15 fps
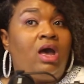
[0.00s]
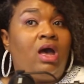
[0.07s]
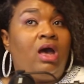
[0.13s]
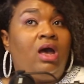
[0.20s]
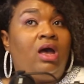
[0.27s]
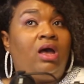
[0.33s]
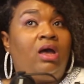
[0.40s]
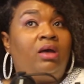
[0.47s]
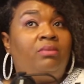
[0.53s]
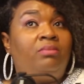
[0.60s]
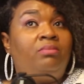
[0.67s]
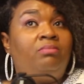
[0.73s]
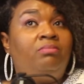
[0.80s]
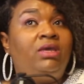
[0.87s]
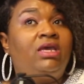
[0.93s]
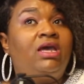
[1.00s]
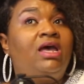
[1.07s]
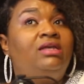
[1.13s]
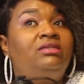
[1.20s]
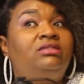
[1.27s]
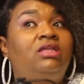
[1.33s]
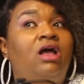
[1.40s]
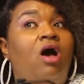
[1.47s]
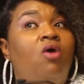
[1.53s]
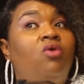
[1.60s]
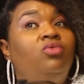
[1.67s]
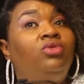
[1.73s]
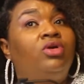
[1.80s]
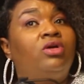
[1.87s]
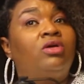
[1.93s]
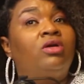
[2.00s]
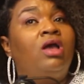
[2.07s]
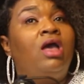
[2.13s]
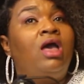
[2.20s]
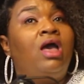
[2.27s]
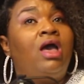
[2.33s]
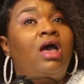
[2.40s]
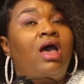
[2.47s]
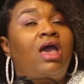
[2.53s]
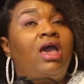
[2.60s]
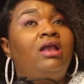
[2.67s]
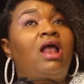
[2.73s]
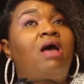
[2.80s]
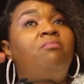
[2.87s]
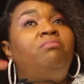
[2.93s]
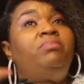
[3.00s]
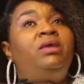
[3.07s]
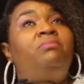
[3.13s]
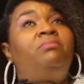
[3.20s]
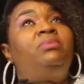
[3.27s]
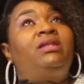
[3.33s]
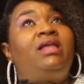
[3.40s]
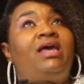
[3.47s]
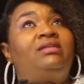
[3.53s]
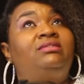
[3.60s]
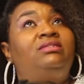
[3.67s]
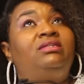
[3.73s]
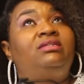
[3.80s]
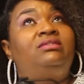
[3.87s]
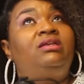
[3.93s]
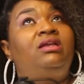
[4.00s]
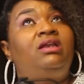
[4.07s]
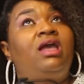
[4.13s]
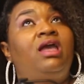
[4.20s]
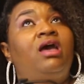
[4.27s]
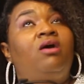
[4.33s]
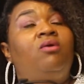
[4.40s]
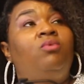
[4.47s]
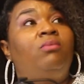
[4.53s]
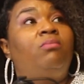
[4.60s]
Because the owner, and I've been blessed to sit down with